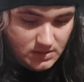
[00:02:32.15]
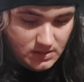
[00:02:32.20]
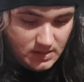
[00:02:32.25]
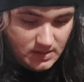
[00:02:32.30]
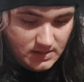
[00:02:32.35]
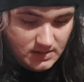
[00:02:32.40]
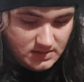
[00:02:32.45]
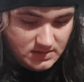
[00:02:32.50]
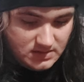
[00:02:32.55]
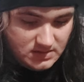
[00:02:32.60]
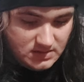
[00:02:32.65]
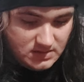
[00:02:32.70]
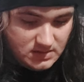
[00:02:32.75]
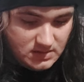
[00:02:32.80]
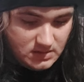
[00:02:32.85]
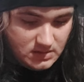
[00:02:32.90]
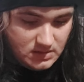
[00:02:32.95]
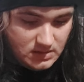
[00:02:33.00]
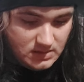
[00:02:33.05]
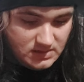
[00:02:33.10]
Yes,
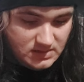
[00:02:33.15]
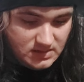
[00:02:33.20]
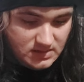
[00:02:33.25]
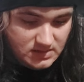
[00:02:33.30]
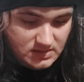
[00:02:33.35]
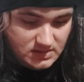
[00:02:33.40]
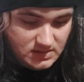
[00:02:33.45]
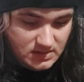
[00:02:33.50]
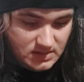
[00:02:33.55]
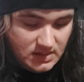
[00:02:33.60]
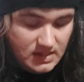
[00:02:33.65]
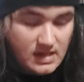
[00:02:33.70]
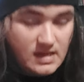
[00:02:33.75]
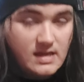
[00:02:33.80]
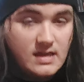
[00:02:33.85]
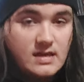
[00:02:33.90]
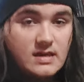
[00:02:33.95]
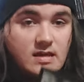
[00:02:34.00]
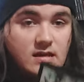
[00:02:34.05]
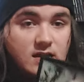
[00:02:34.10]
this is the
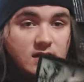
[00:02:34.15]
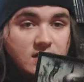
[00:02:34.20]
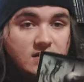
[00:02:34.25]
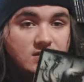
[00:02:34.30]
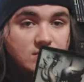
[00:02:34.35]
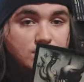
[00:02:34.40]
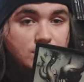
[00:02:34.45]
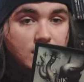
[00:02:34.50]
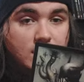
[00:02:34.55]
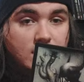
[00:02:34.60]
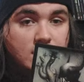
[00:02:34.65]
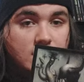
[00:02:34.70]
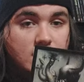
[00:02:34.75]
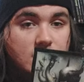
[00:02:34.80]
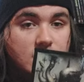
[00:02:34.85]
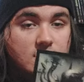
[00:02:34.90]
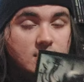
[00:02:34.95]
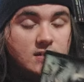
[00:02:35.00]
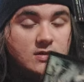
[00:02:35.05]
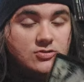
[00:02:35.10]

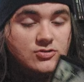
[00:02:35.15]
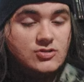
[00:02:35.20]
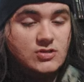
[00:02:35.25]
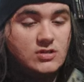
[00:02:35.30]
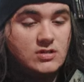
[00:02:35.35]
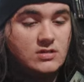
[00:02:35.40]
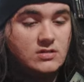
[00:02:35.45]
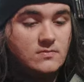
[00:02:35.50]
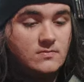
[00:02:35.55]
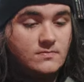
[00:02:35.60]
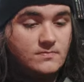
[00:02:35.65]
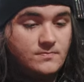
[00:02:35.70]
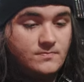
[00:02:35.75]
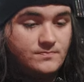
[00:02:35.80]
expanded edition,